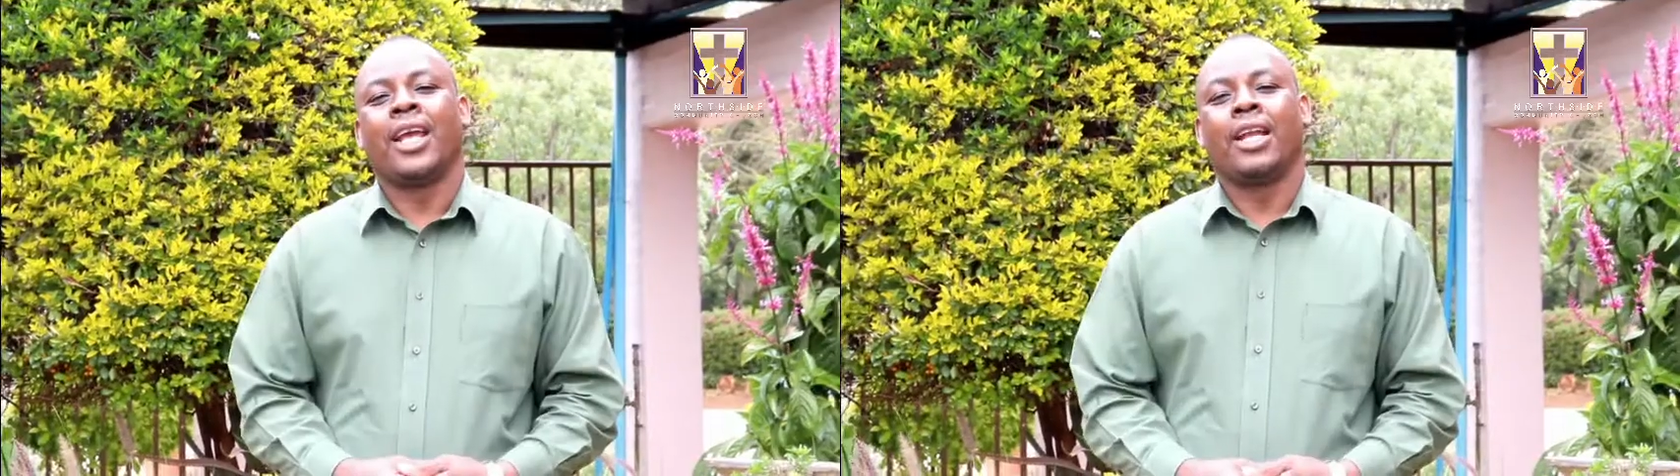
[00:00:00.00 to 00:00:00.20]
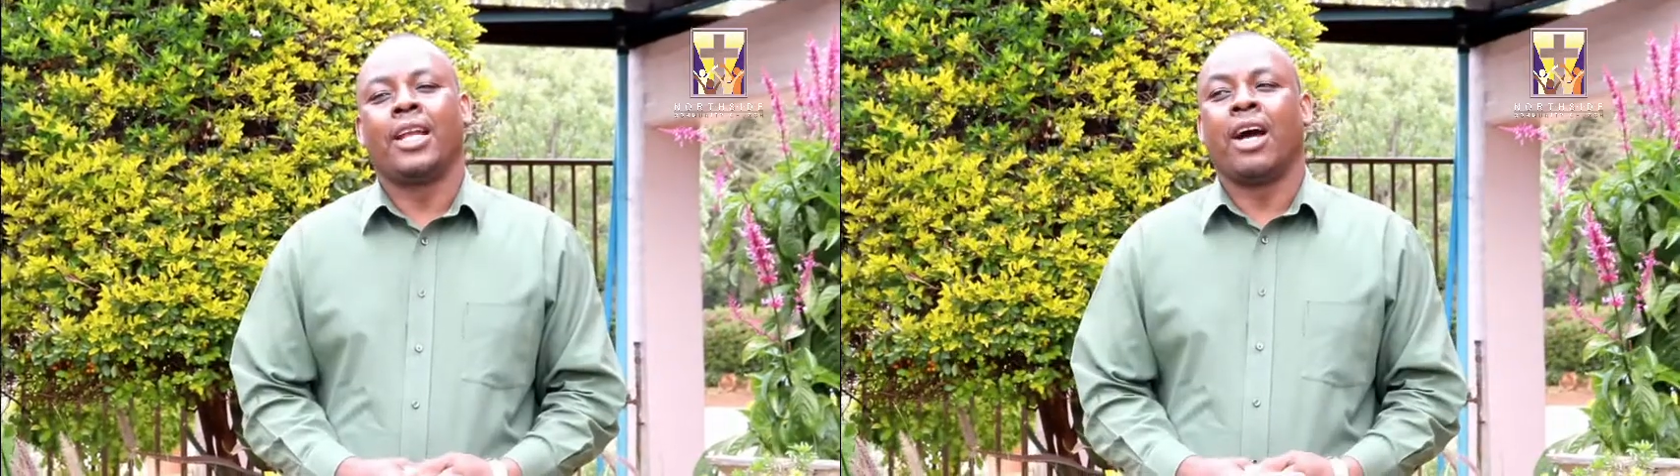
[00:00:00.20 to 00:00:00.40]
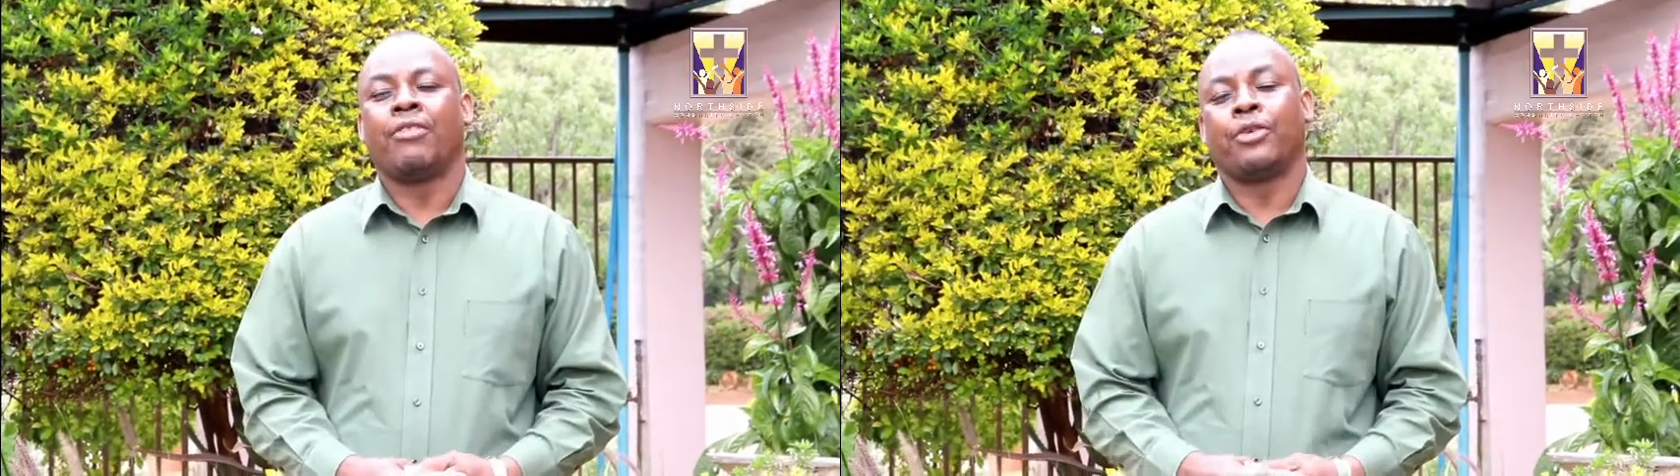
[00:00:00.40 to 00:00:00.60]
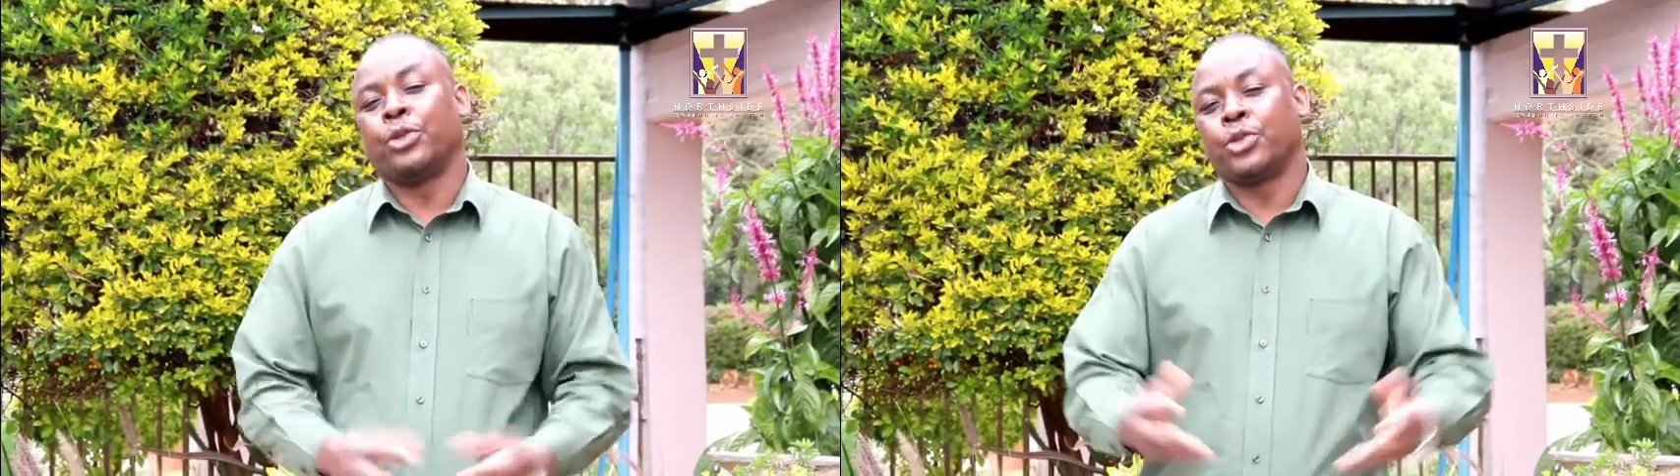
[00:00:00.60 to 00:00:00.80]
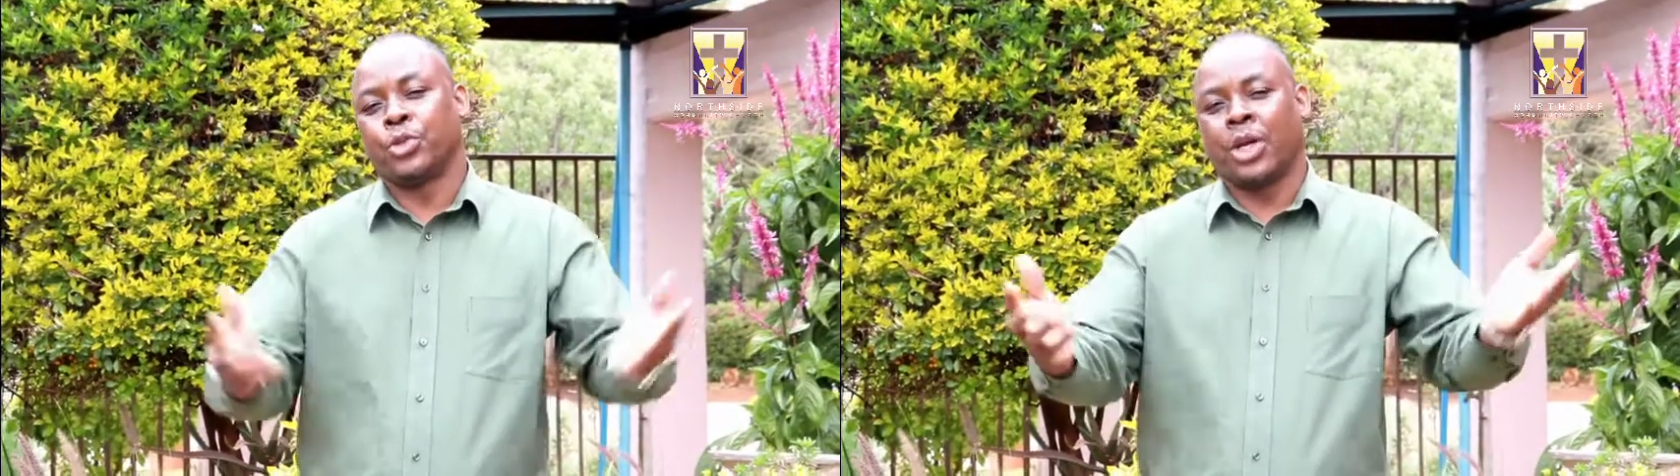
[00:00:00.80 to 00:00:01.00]
And uh, for
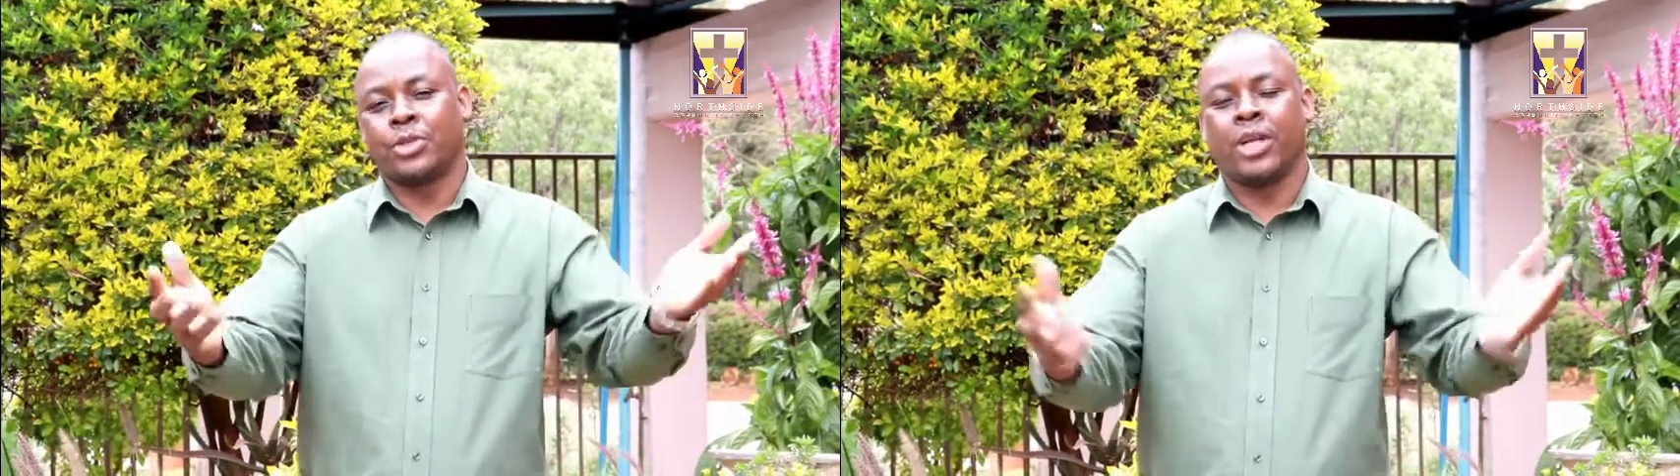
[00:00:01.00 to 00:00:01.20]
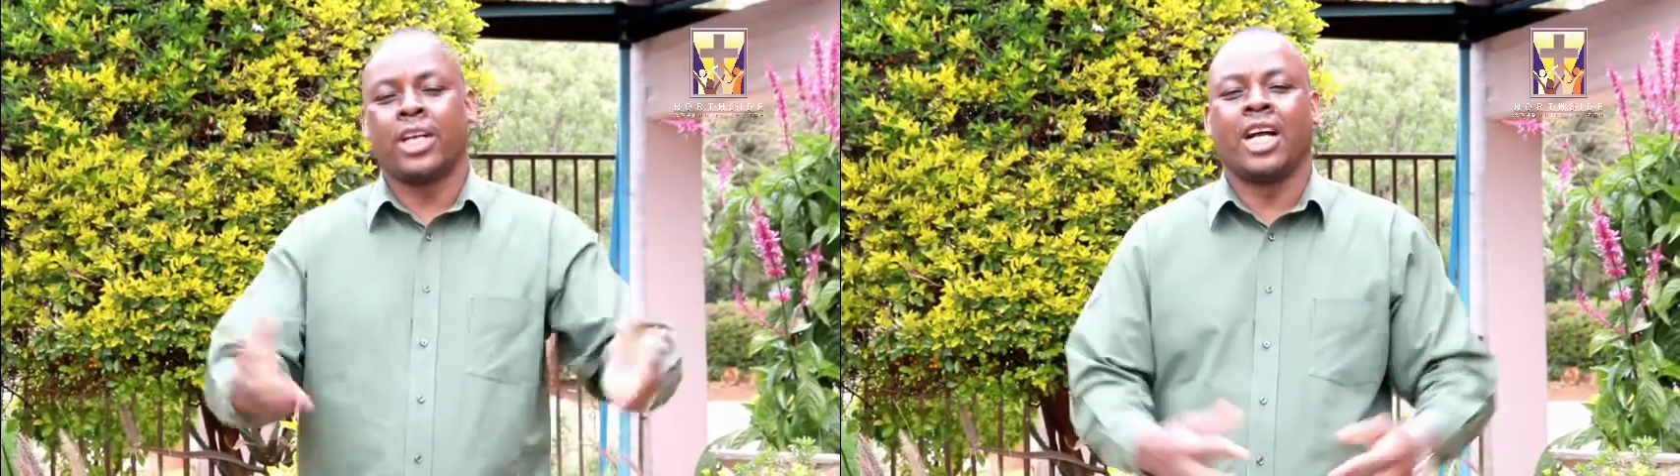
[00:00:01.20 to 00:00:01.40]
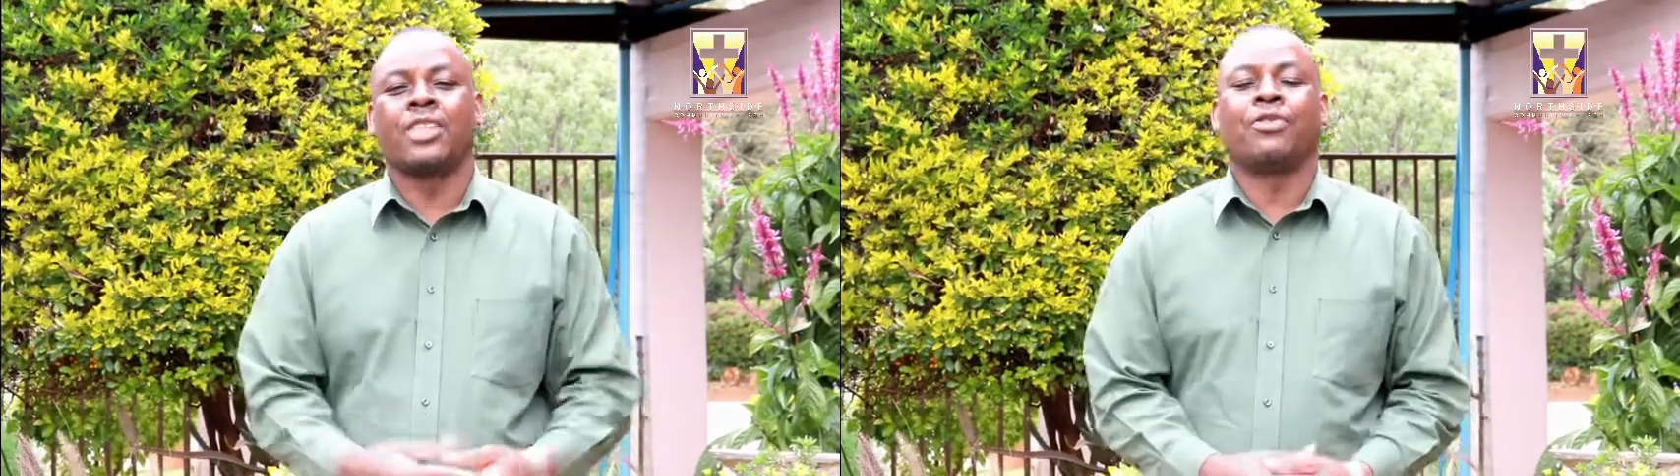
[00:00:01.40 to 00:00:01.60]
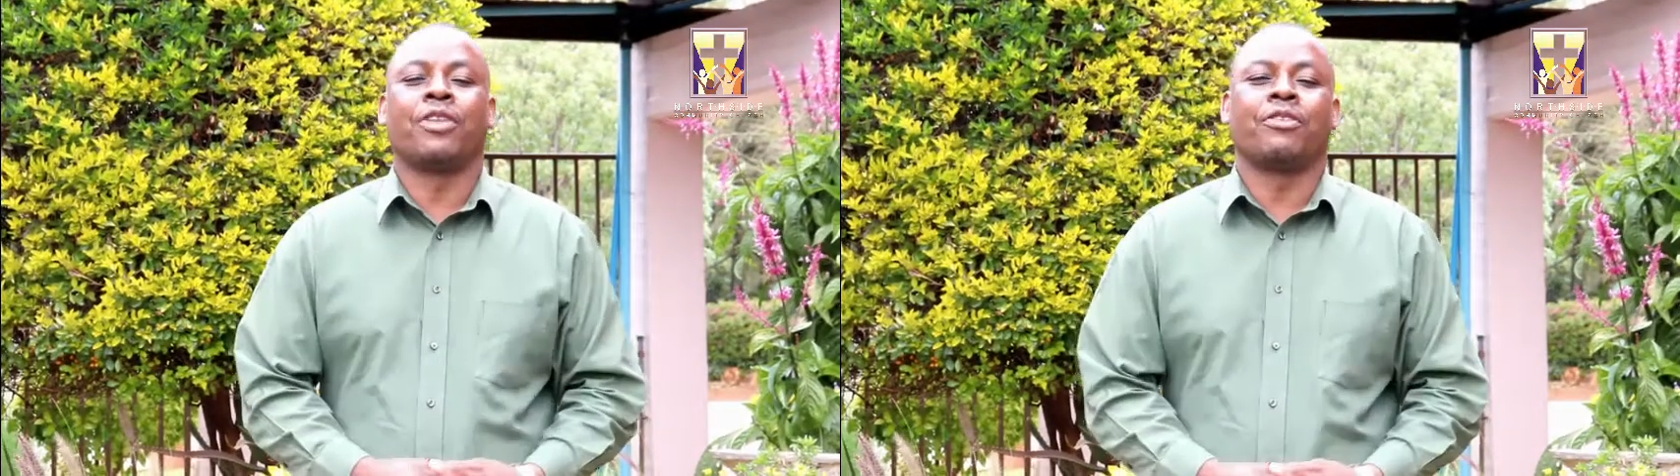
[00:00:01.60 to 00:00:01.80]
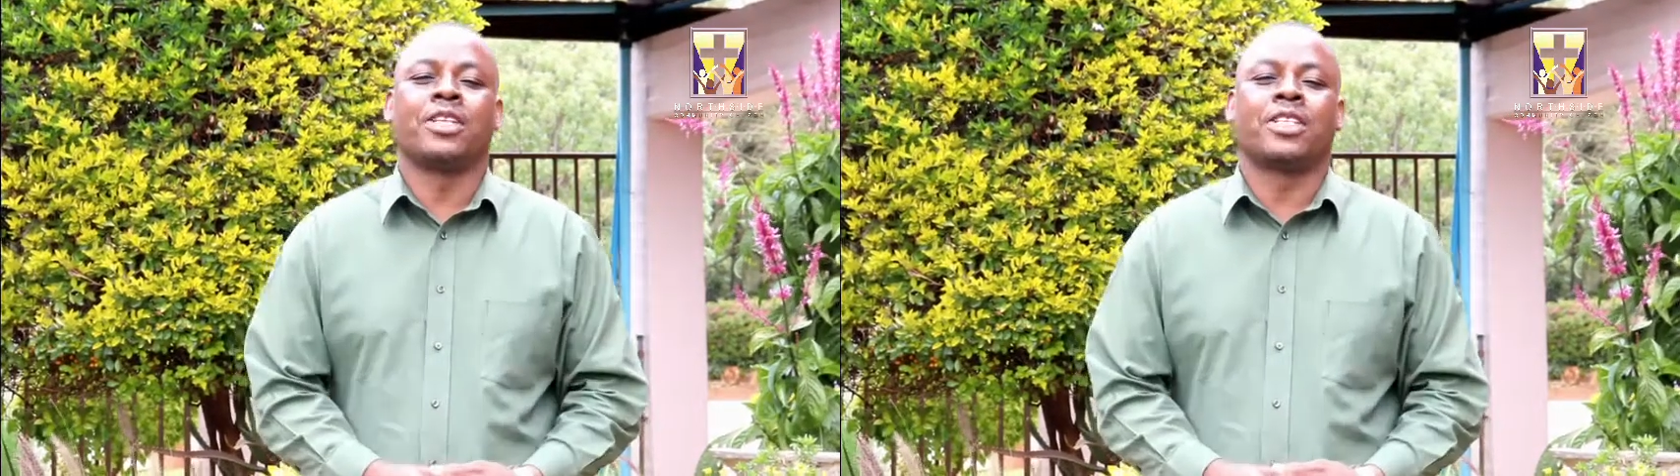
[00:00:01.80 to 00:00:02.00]
those who are joining us for
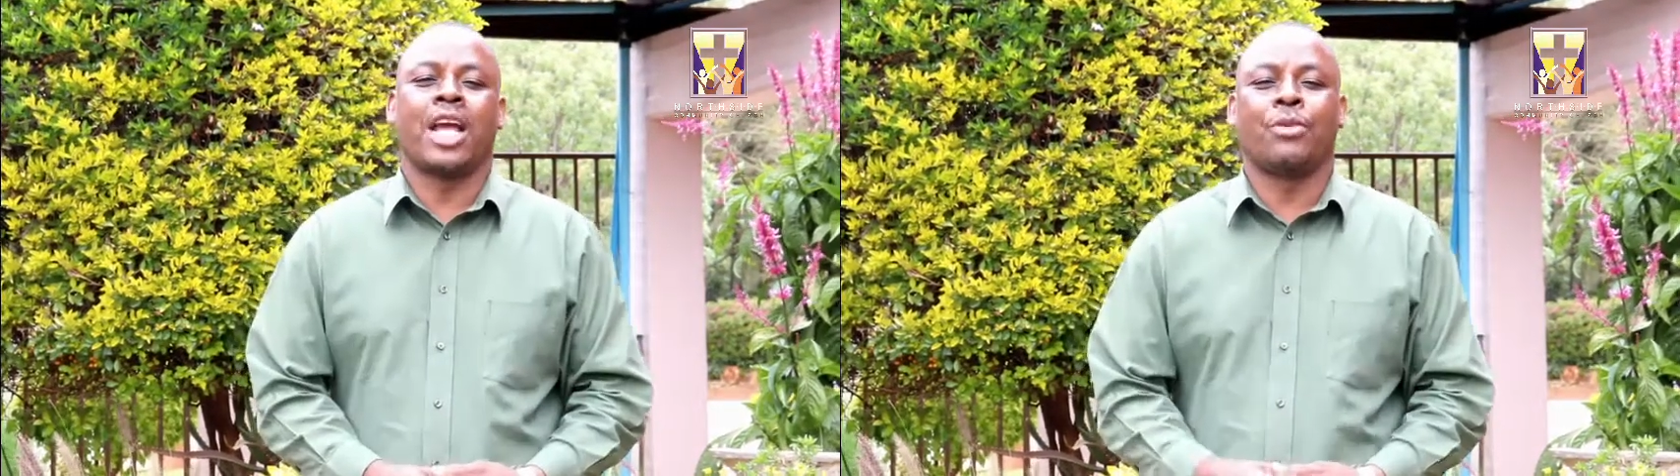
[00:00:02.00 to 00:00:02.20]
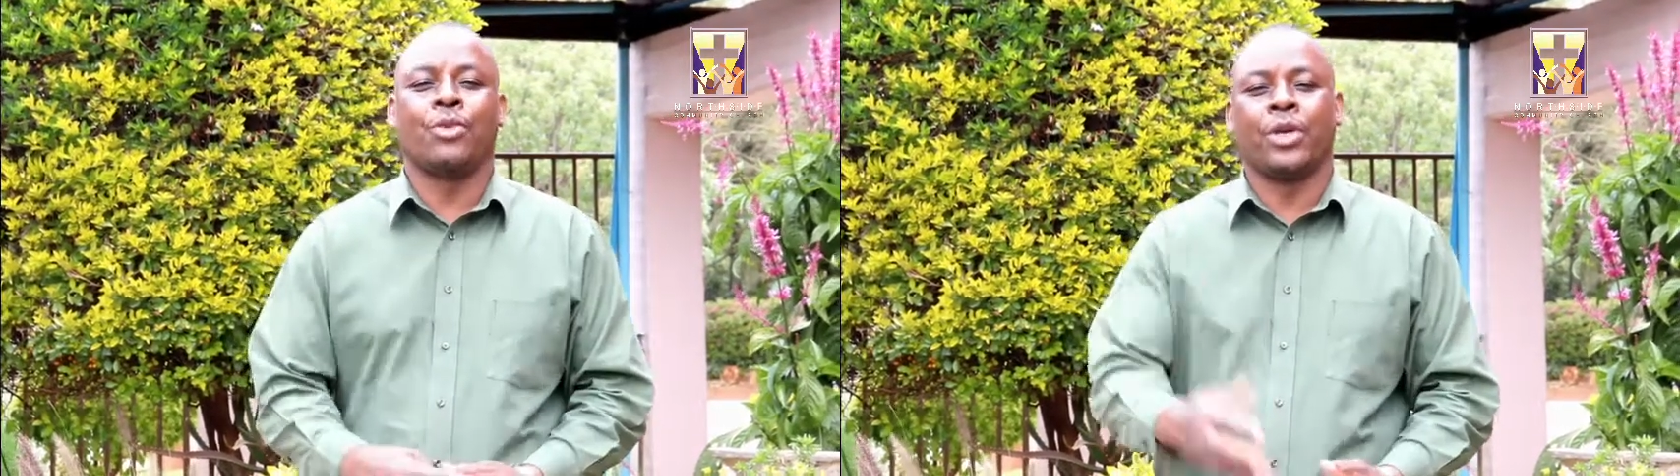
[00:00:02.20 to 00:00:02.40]
the first time,